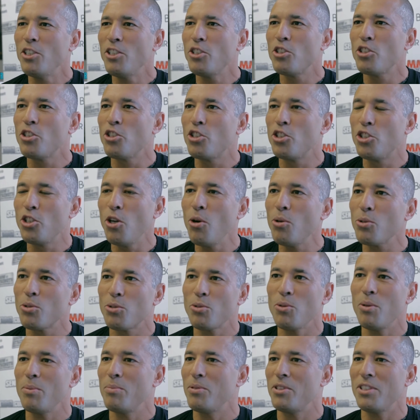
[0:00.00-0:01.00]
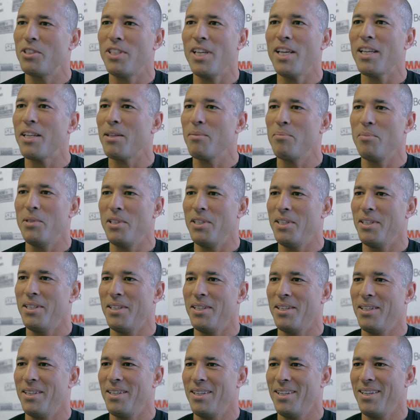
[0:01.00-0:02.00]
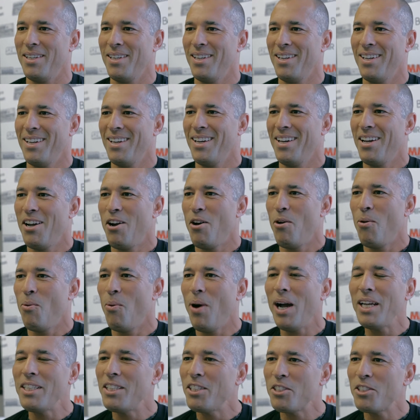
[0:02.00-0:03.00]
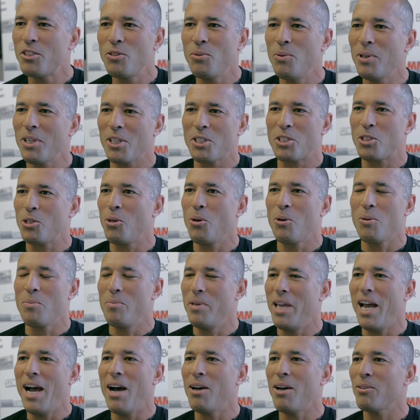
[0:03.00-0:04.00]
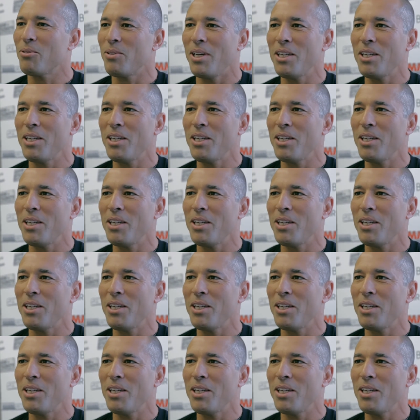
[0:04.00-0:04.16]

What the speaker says: is Joe so upset at me? Why does he want to choke me out?